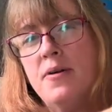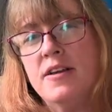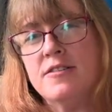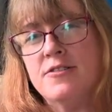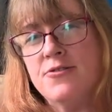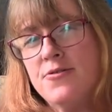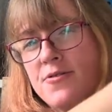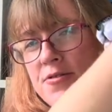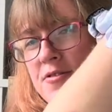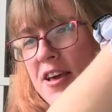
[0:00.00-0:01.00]
into
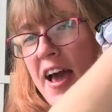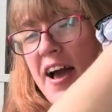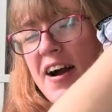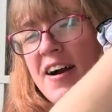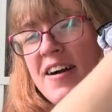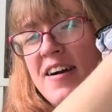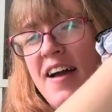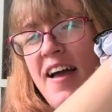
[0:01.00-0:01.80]
the air